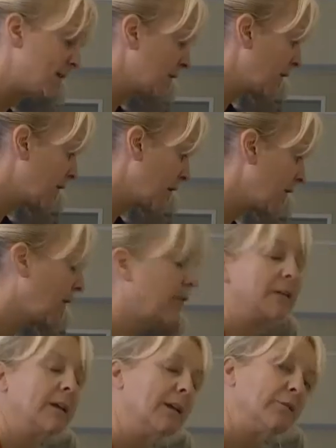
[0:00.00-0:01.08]
So I know that
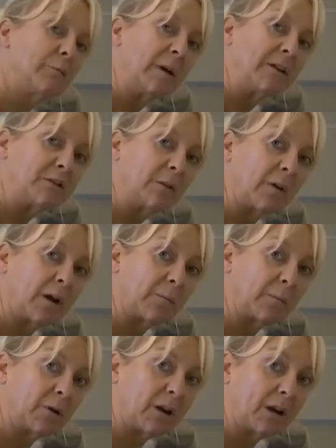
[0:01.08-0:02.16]
the information I'm going to
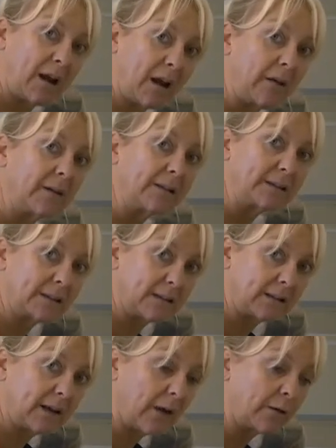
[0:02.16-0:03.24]
put in now is the
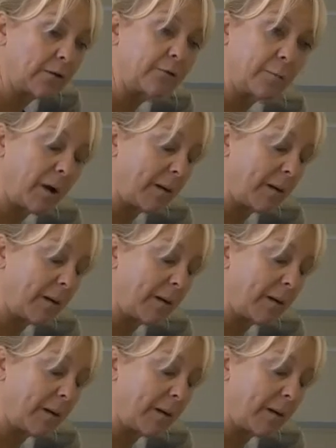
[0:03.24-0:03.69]
current for my